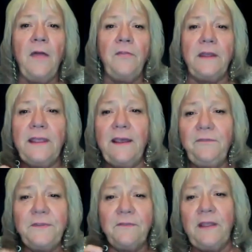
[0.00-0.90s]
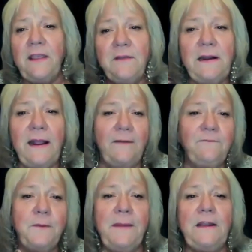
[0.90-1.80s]
The gift of giving
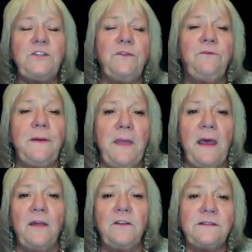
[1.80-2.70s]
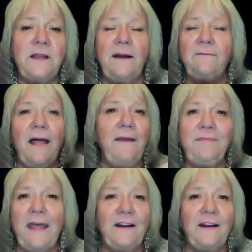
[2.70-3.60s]
information from the other side of life
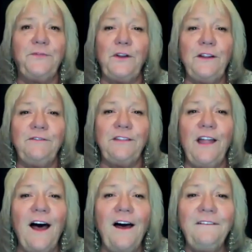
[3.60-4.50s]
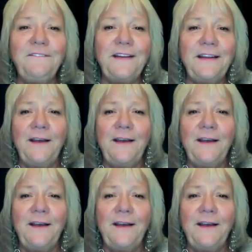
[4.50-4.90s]
that it's full of love,